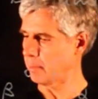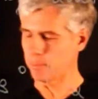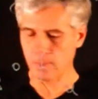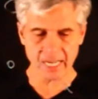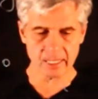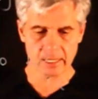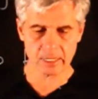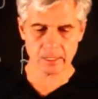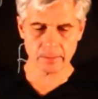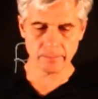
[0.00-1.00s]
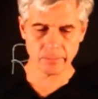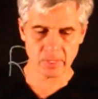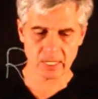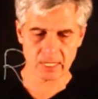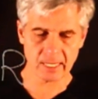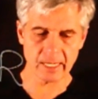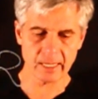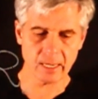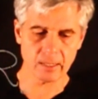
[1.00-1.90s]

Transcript: minus sine